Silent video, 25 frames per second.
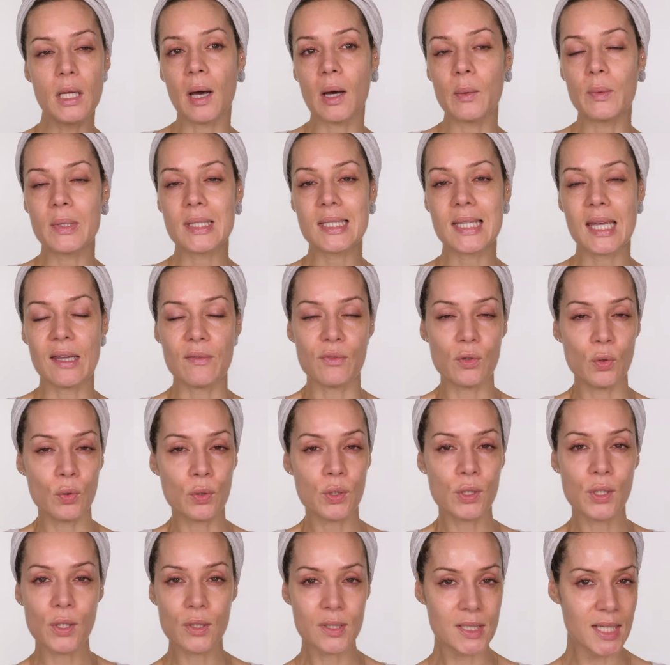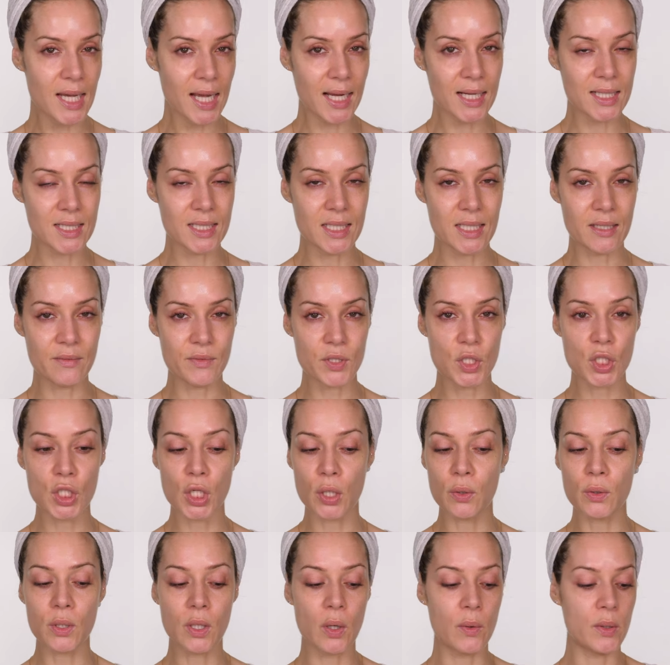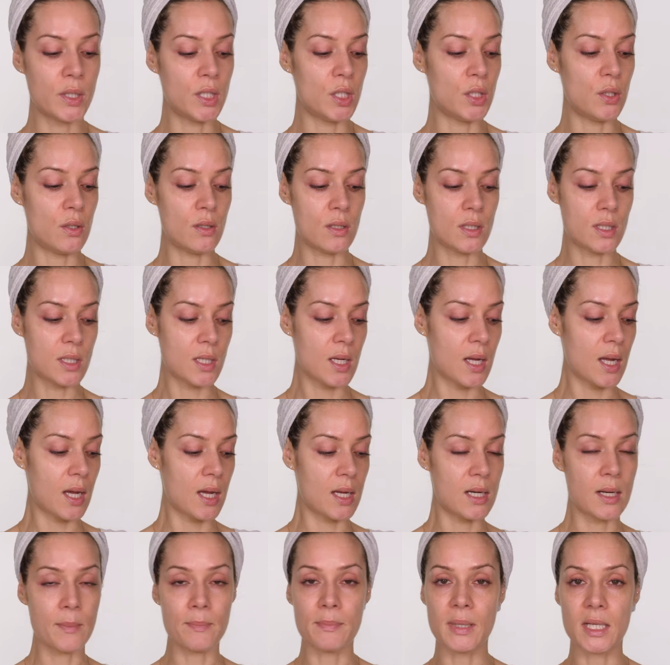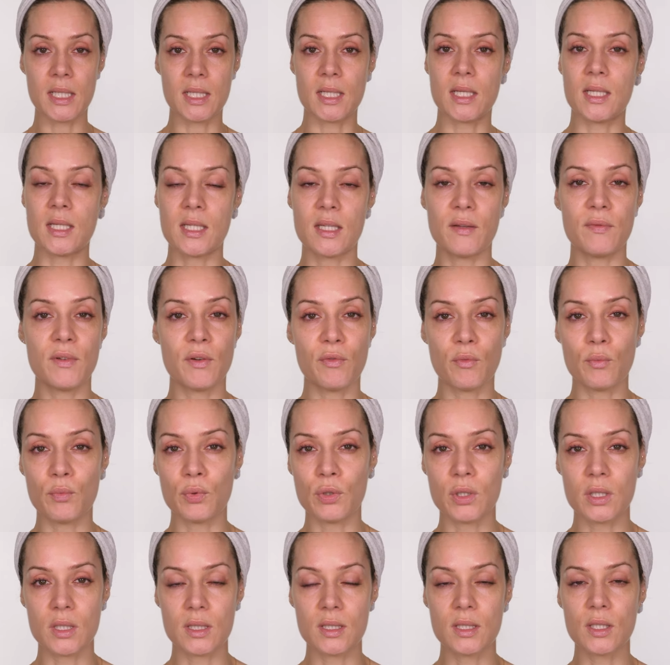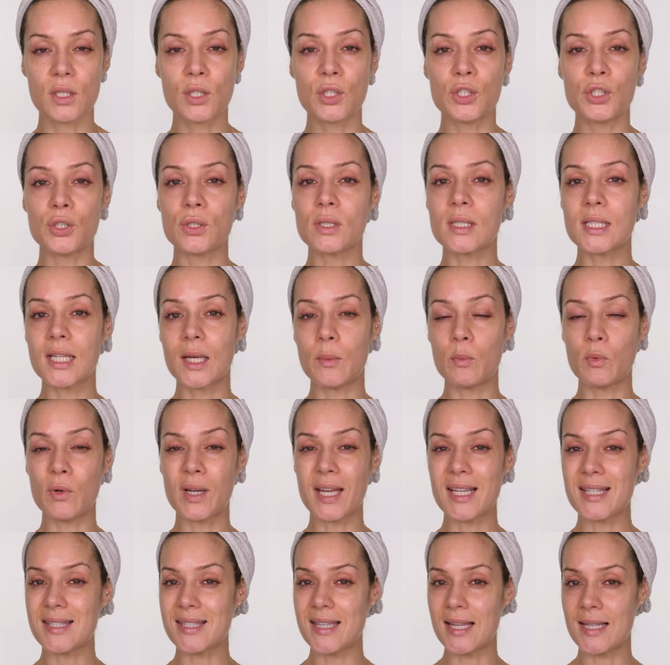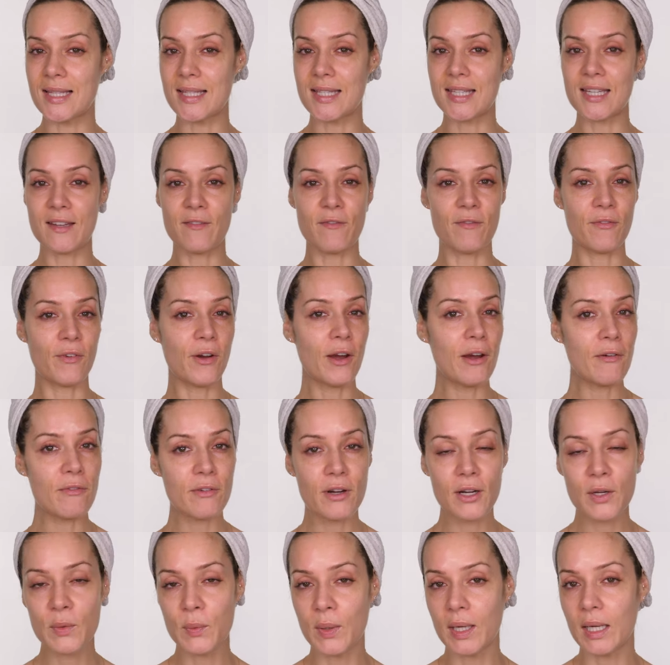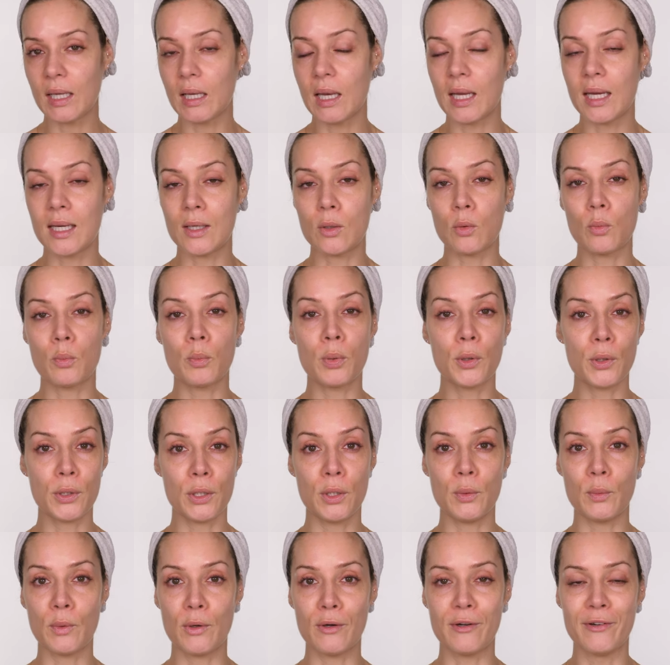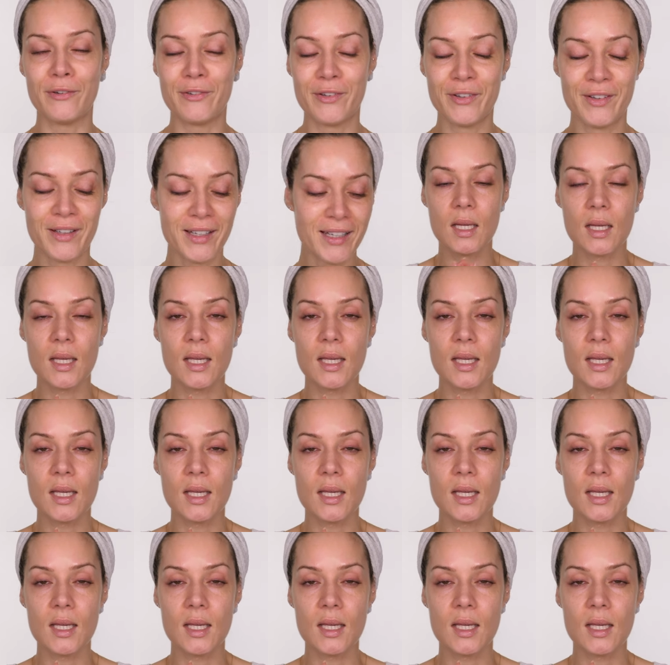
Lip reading: I would say if you're new to actives, don't go and use an abundance of different products because your skin will get sensitive very, very quickly and it'll put you off.